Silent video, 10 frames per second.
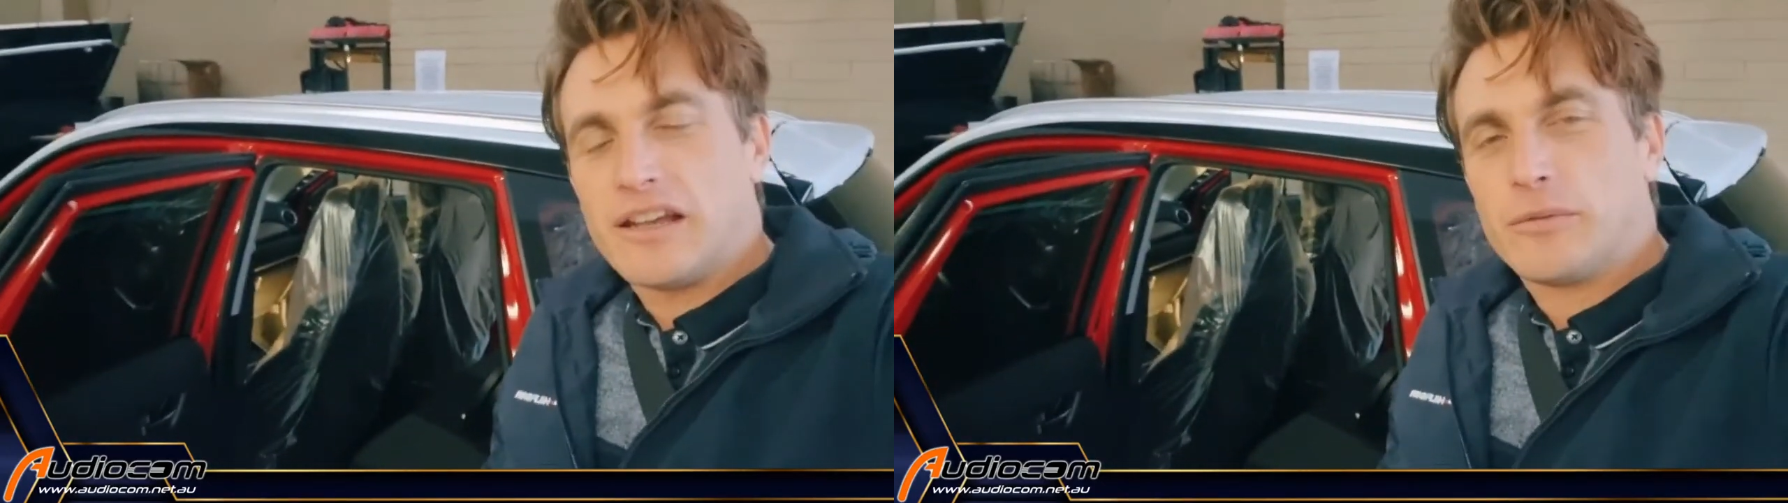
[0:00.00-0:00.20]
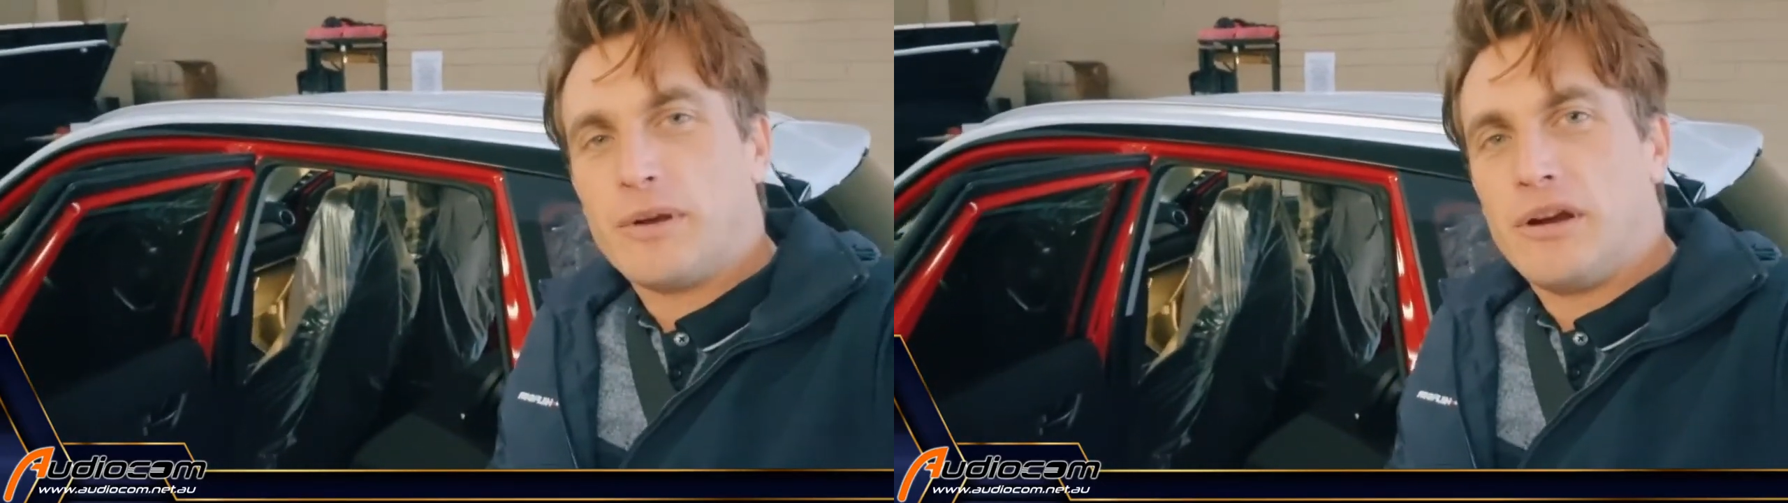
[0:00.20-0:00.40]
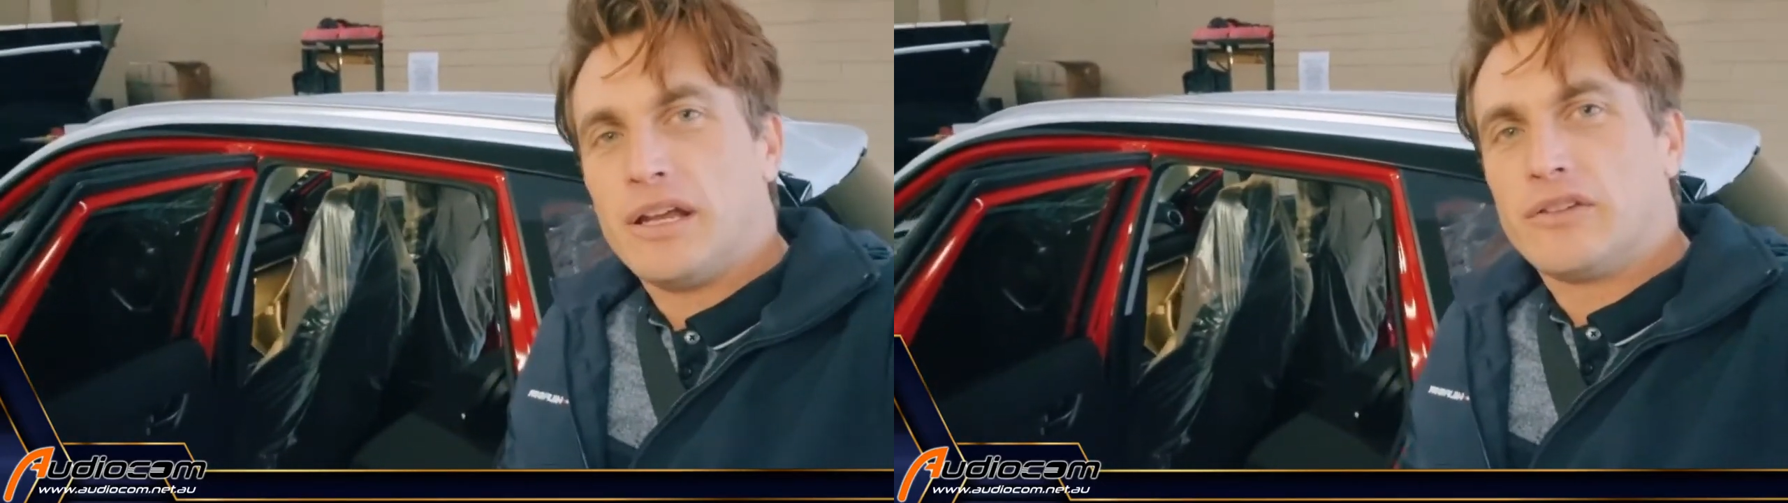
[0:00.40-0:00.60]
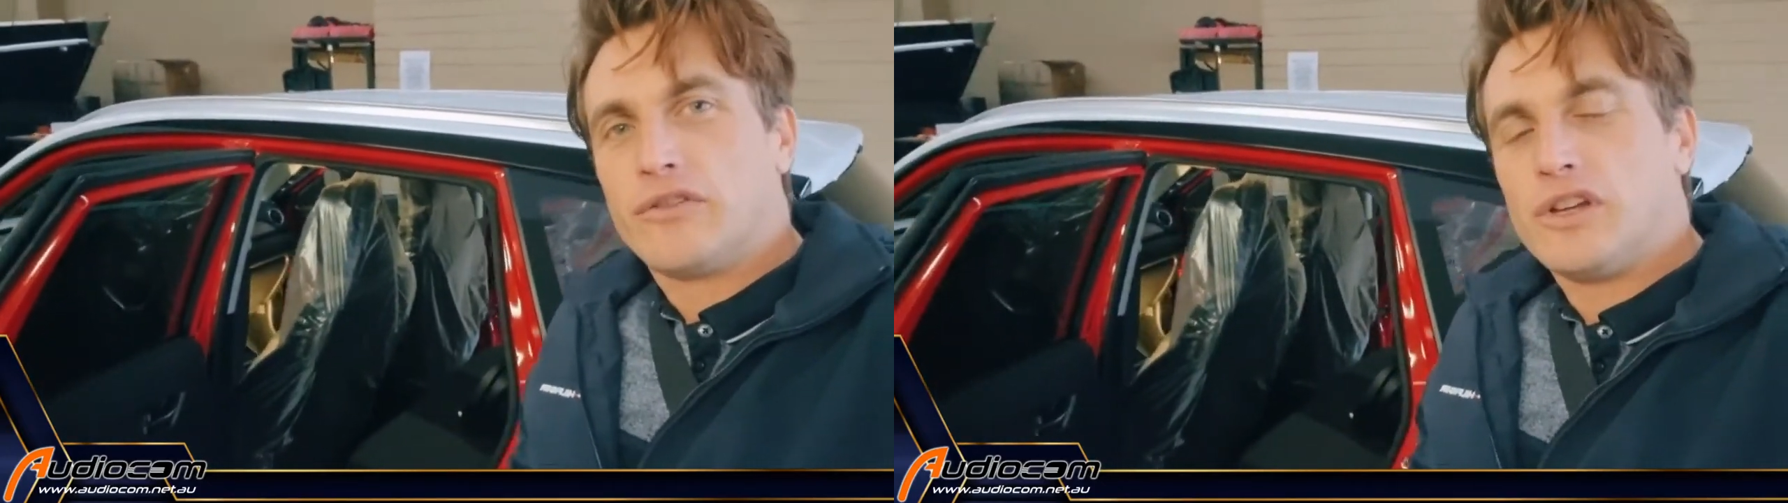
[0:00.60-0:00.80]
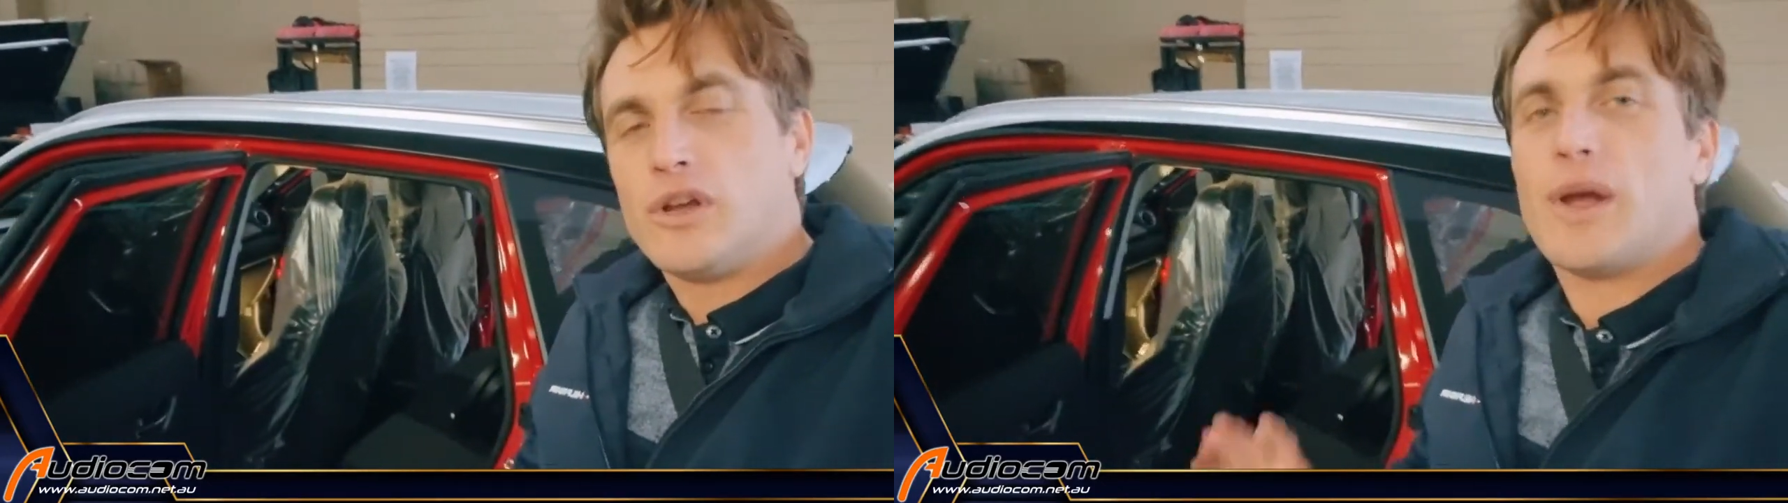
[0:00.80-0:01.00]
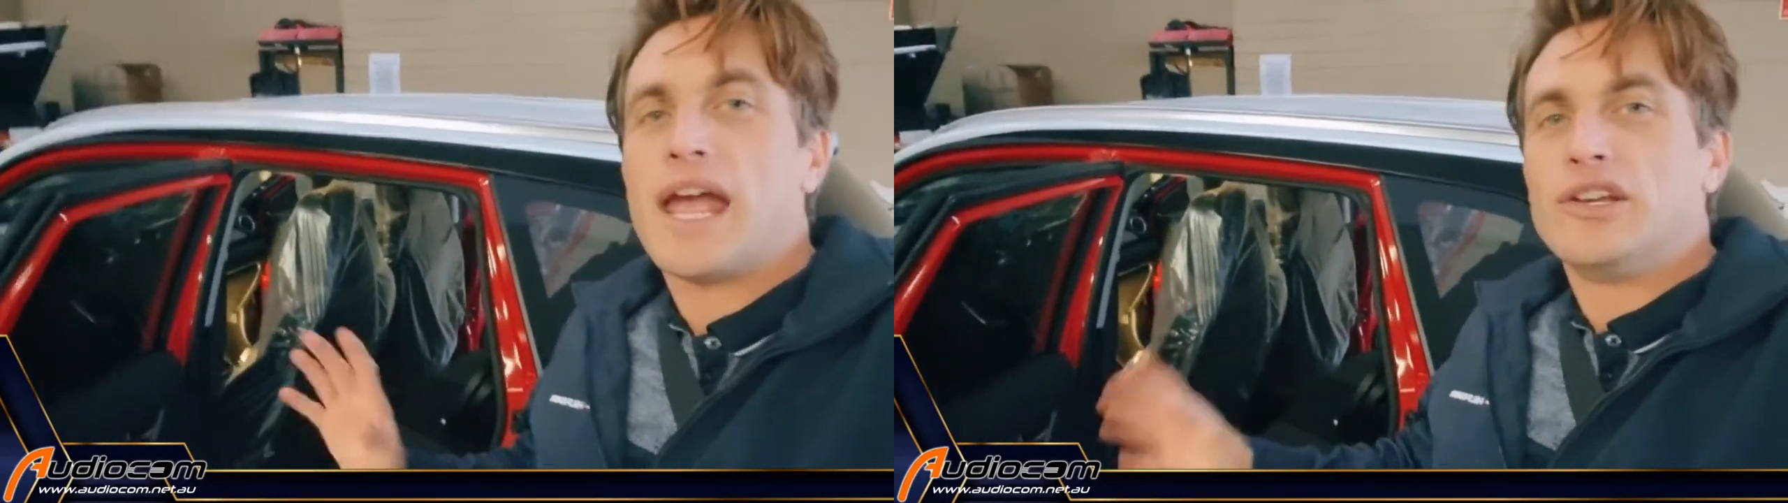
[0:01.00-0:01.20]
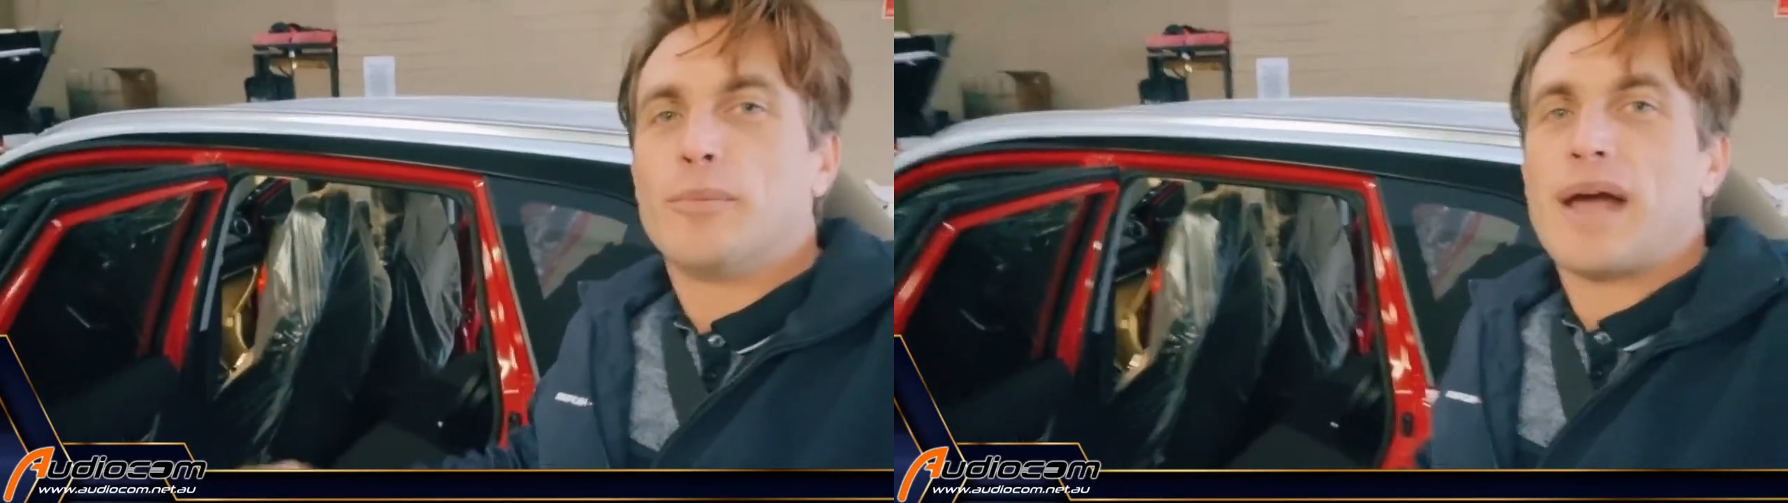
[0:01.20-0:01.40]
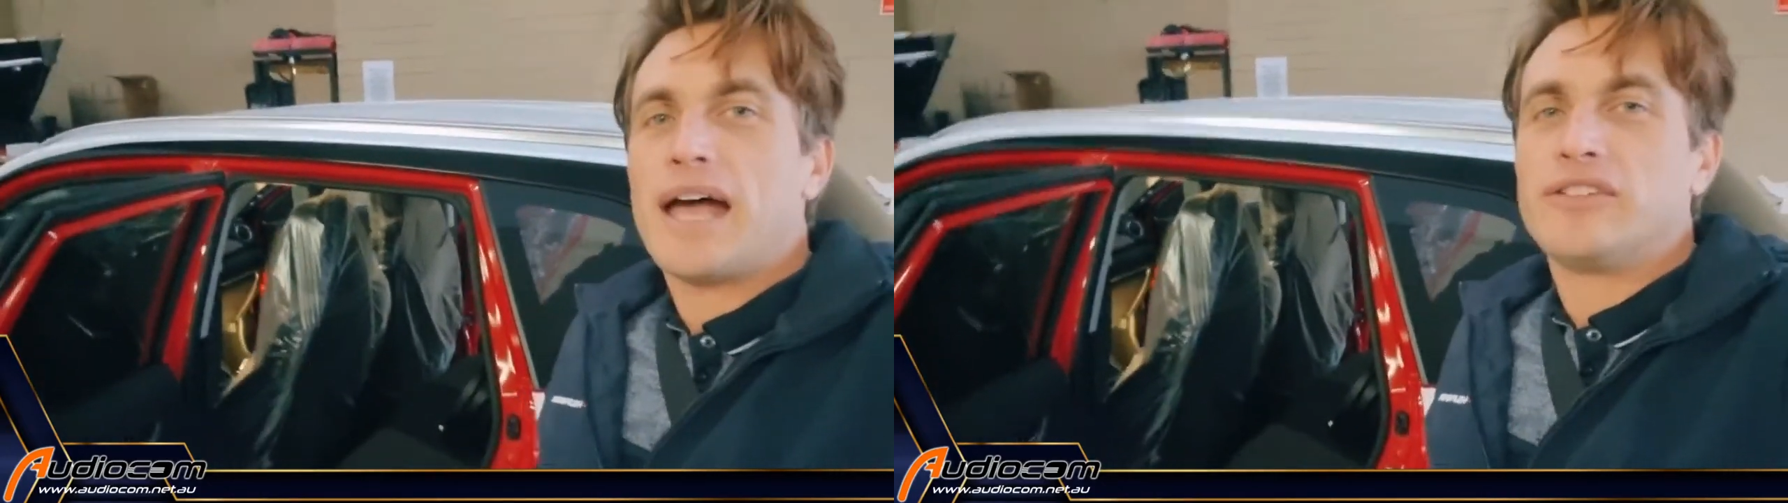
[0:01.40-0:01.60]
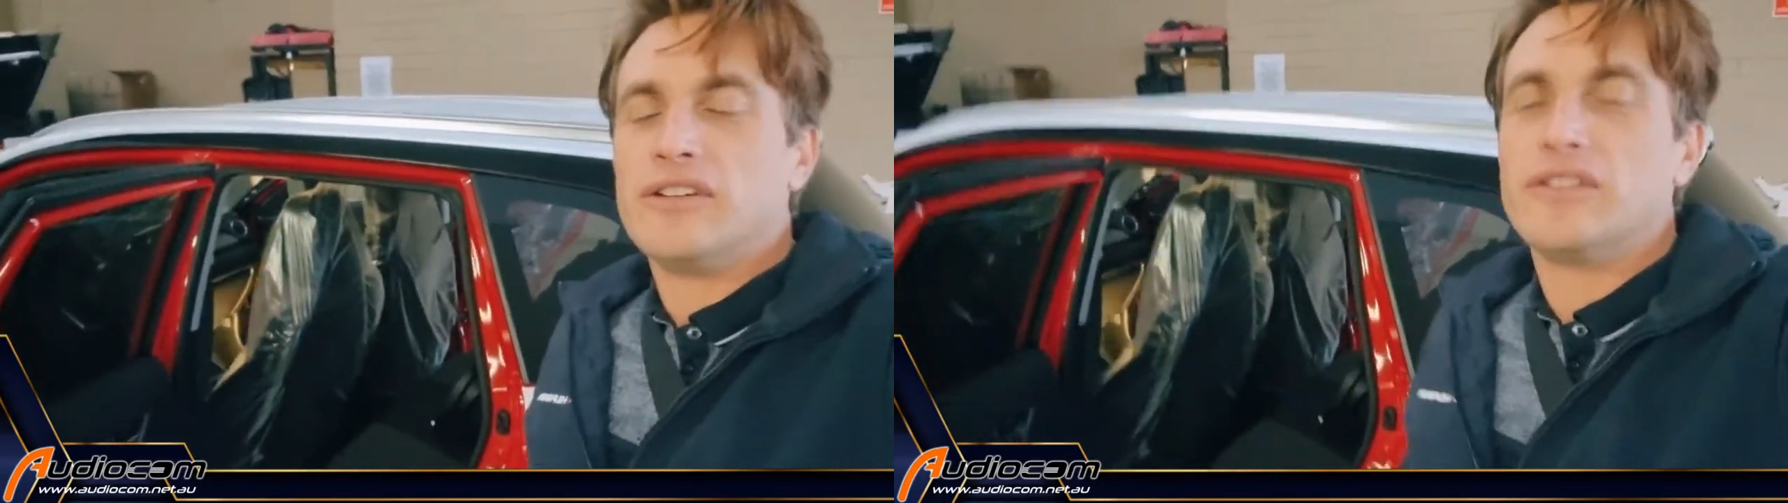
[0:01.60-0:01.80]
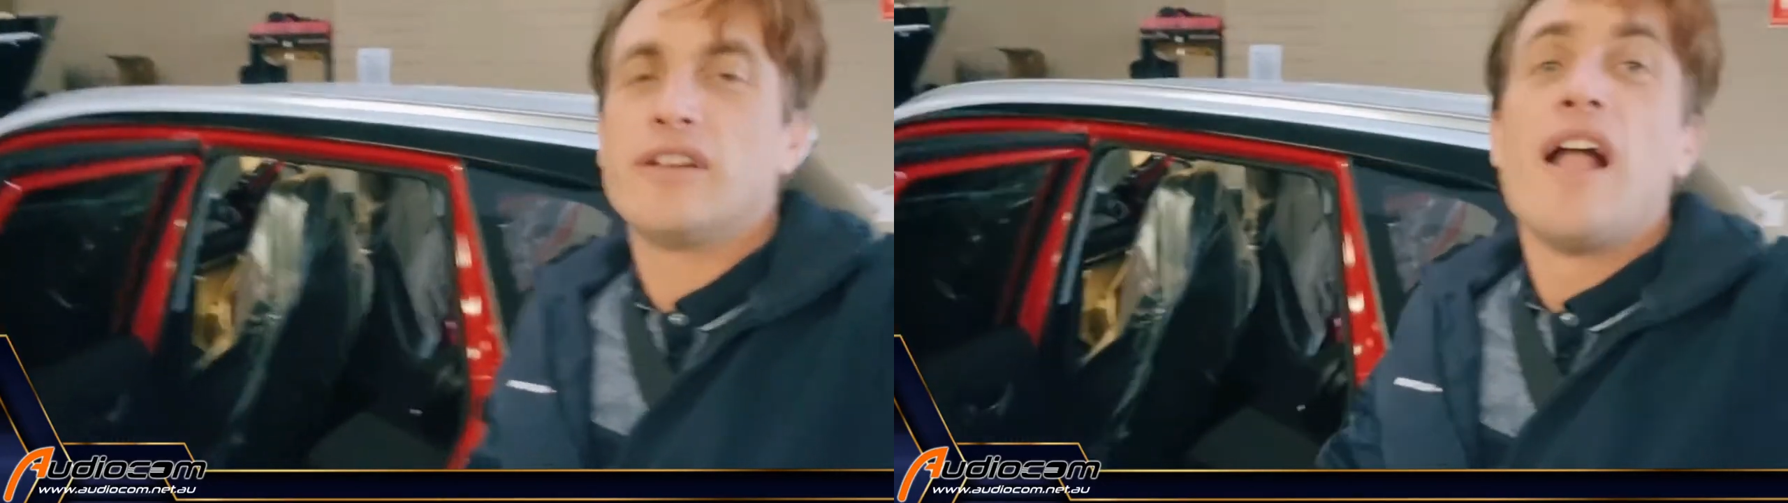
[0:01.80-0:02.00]
experience for you and your
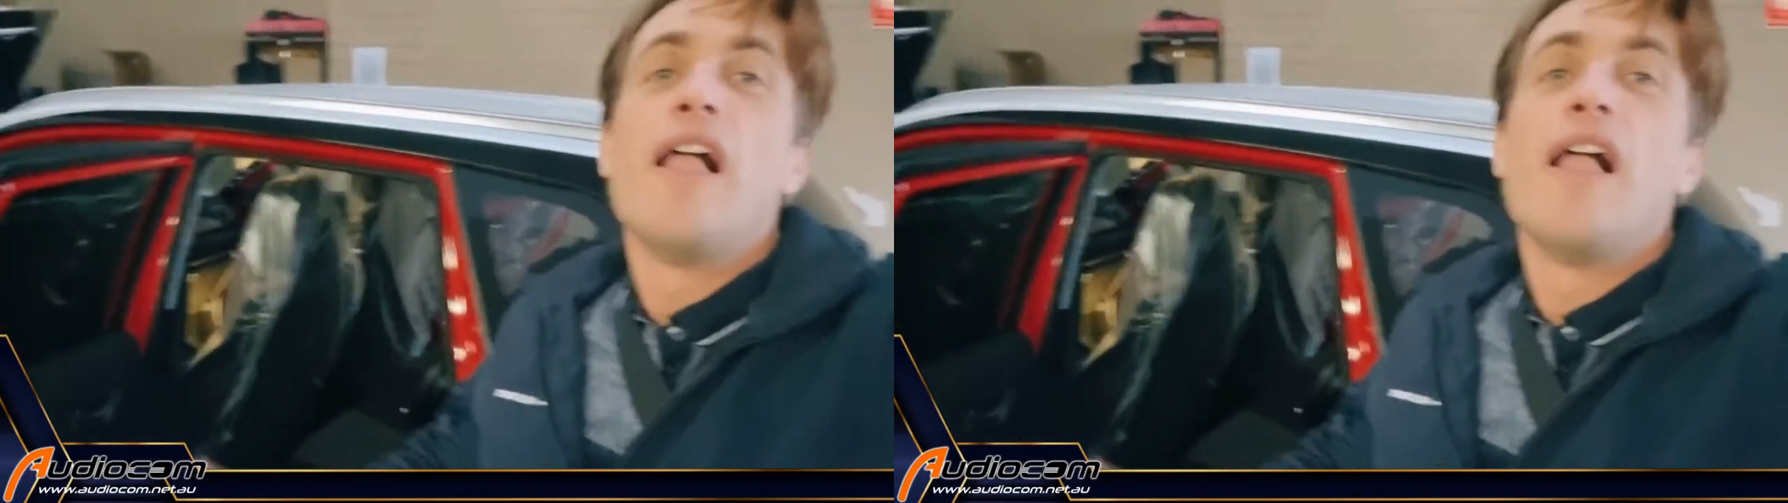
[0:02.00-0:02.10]
passengers.